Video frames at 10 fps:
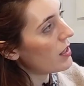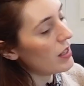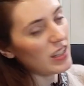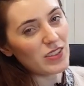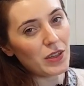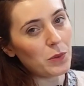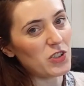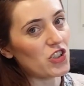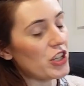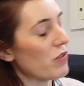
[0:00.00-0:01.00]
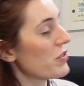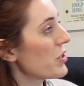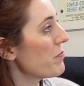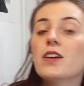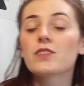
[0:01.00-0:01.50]
Let's go with shift.
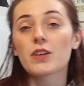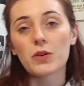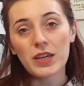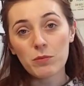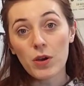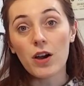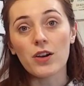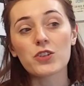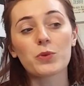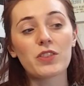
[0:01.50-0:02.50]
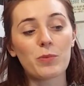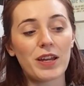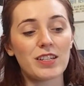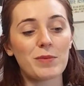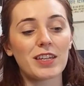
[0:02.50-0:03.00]
So in March, when the
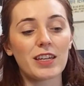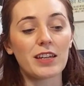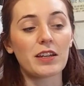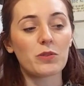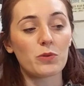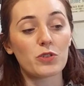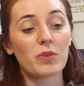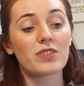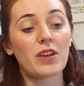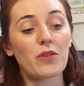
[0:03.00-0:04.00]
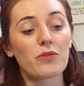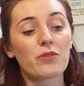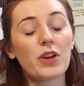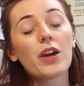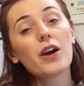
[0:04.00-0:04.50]
pandemic hit, I thought to
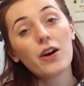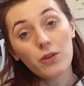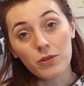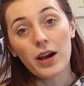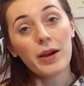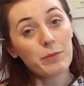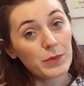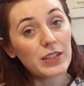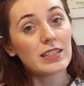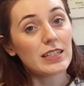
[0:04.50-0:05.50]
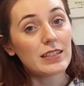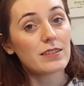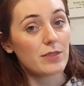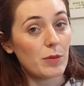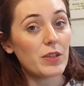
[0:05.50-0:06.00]
myself, oh, I'm going to need
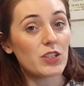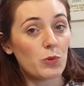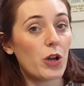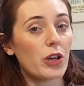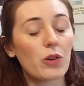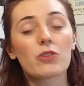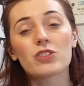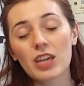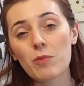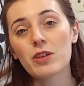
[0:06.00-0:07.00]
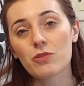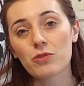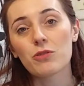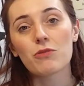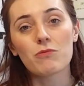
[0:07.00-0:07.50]
something to work on to get me
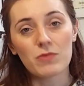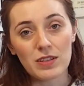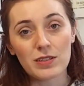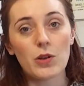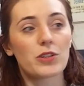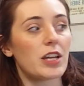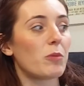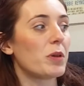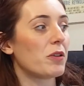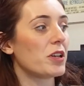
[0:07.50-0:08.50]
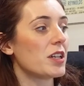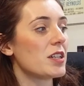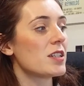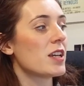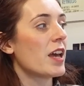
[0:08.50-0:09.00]
through this lockdown
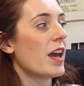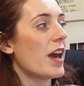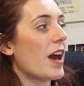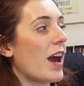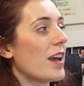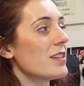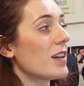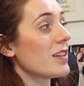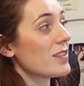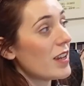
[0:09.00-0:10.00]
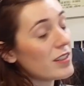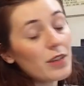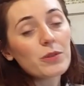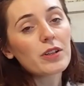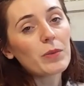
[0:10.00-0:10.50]
period. And I decided I
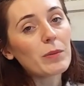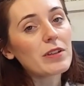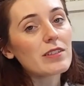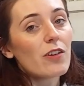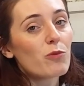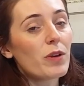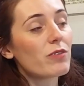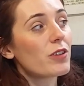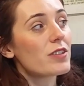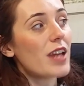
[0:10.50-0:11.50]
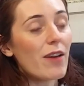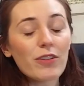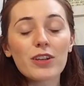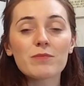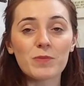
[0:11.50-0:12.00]
was going to make myself my first
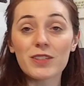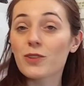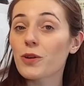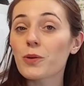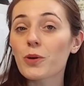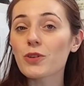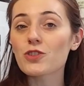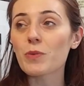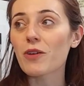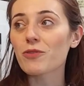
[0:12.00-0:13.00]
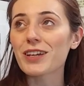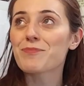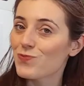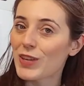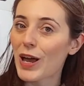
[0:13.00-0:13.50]
ever historical costume outfit.
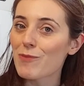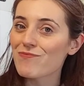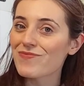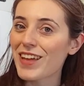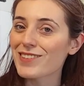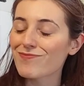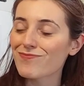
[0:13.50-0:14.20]
Yeah, that